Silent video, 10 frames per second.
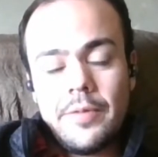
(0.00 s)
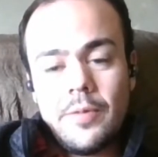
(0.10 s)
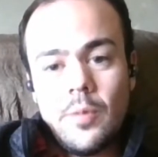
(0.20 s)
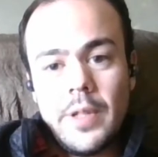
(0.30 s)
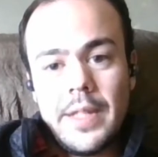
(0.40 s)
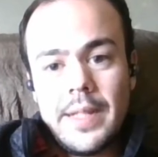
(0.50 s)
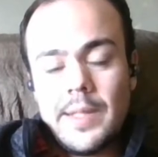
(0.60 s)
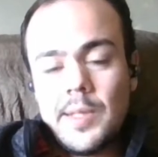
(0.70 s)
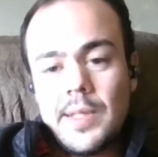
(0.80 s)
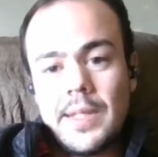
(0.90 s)
what it
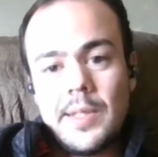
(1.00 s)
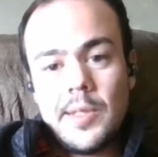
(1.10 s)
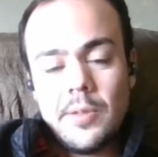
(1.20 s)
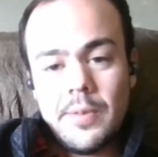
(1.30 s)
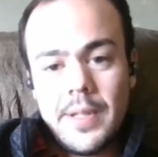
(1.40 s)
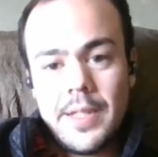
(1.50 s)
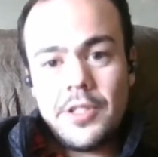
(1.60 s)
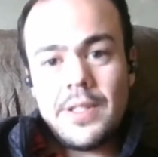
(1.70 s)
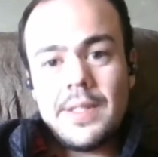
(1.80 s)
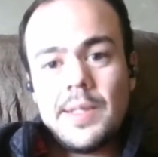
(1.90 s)
is, the
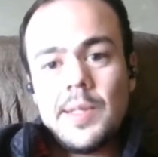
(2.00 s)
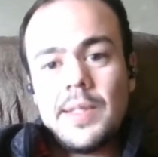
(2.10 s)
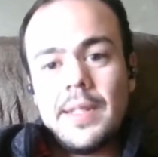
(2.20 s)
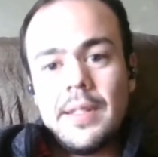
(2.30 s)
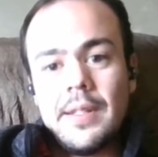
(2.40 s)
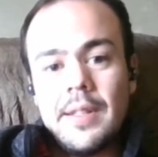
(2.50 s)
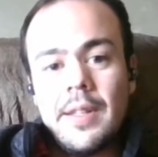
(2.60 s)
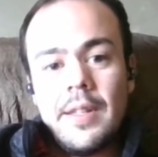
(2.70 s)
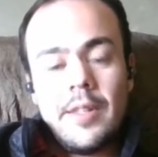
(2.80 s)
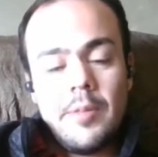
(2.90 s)
considerations and
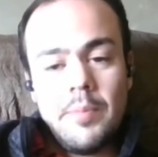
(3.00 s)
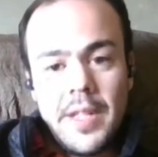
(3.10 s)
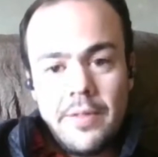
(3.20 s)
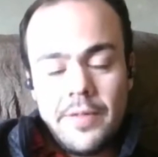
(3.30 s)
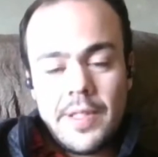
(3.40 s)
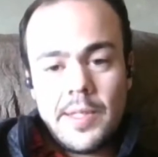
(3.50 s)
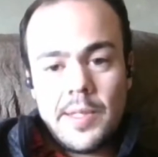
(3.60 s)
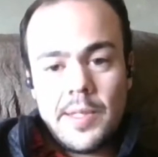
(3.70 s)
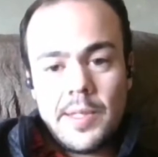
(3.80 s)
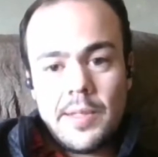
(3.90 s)
the benefits
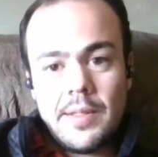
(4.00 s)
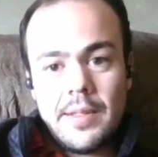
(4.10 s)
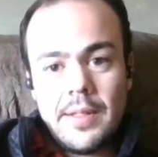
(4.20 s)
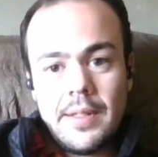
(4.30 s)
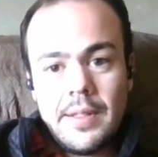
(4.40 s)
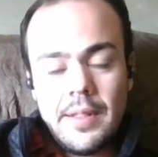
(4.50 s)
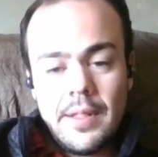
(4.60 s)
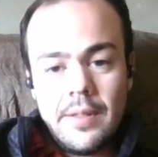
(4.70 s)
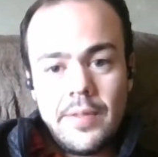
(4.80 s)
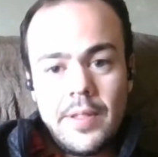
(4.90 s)

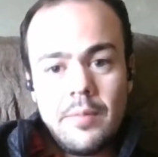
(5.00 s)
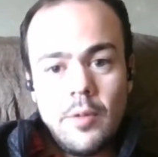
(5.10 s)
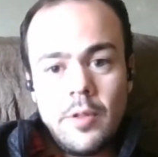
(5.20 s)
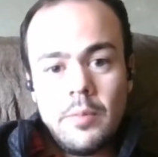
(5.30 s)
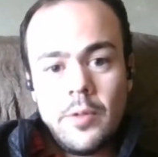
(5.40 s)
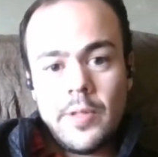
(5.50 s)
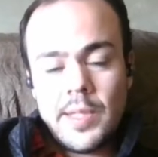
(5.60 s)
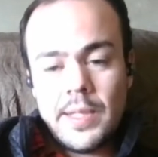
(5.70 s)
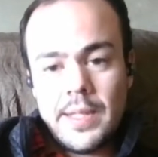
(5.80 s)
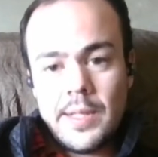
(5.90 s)
of it. More and more
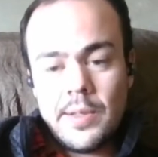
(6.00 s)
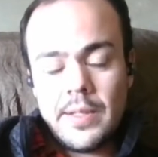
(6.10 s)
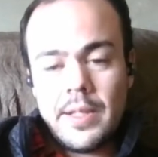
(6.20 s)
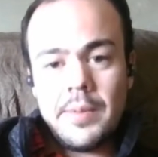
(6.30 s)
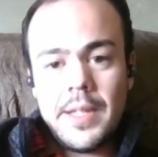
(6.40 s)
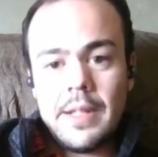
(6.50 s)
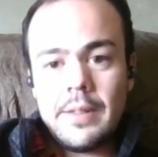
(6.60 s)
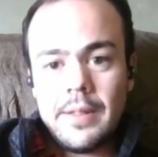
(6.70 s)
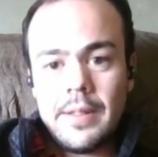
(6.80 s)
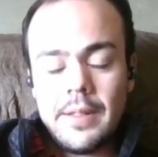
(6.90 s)
studies are coming out
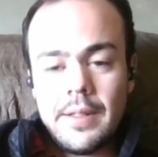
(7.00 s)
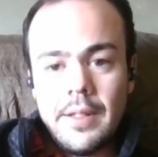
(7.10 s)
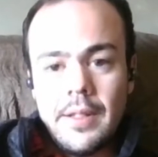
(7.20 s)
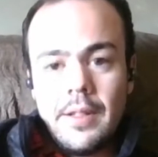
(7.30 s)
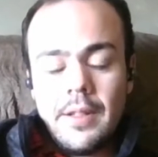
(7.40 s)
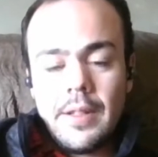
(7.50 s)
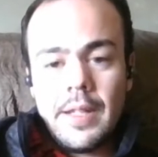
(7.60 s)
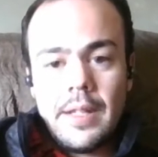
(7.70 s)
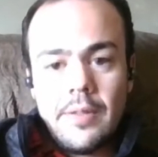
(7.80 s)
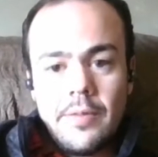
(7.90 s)
that are
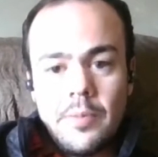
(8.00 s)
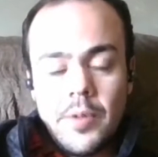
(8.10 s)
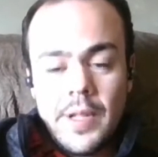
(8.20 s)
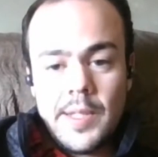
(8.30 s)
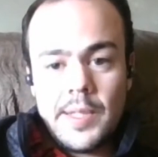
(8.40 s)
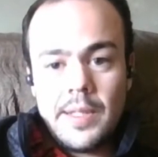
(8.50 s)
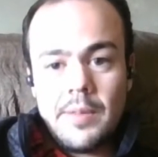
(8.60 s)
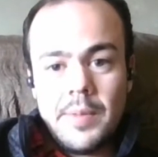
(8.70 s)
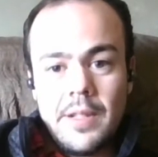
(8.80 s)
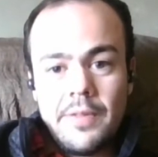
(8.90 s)
kind of praising the
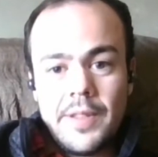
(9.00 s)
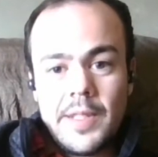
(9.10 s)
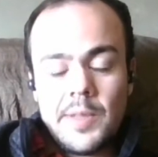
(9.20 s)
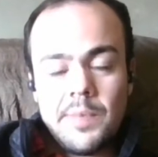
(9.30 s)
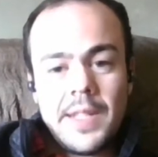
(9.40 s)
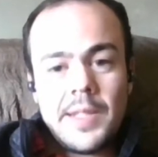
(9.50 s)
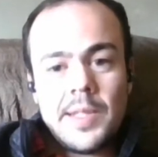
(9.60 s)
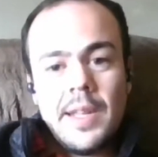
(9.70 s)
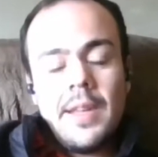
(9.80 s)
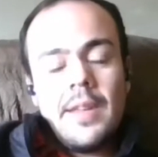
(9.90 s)
benefits, because
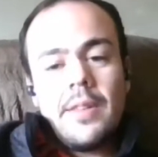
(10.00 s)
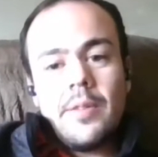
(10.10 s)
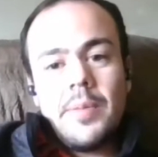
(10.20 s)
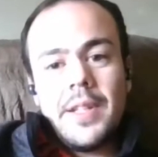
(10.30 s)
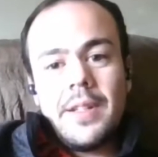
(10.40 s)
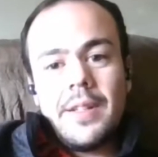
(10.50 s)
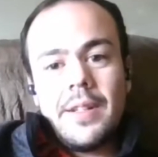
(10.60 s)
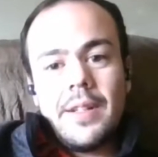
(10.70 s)
there have been